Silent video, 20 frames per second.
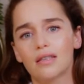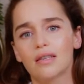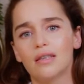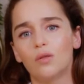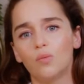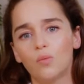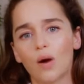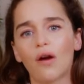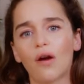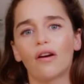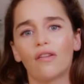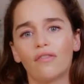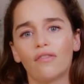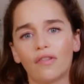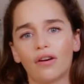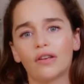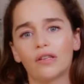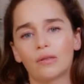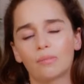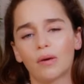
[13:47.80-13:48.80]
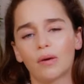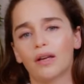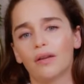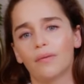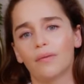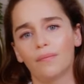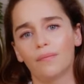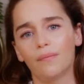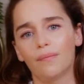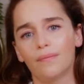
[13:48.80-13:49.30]
is where I find my
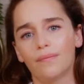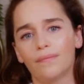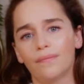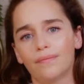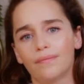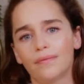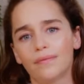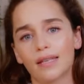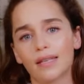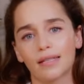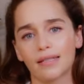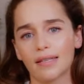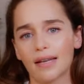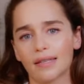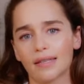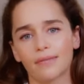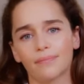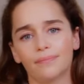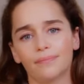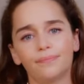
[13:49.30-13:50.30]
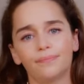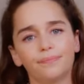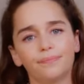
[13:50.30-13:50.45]
success.